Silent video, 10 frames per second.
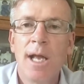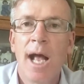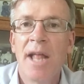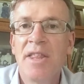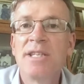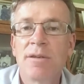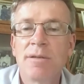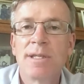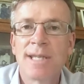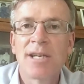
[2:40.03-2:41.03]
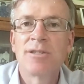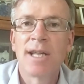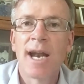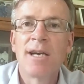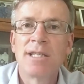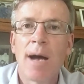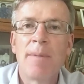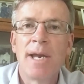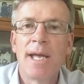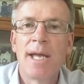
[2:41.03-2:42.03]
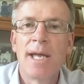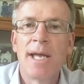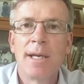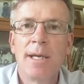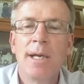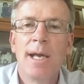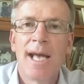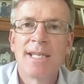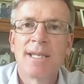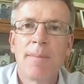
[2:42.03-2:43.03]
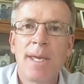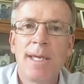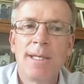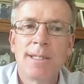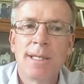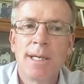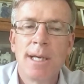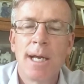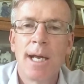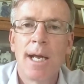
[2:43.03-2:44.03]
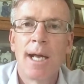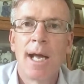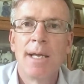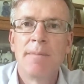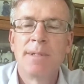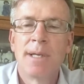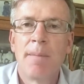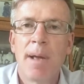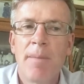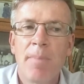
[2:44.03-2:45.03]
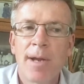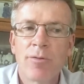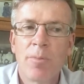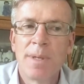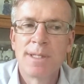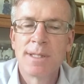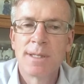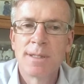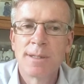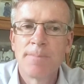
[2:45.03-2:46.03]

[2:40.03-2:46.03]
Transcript: And these are sectors that are dominated by SMEs and micro businesses.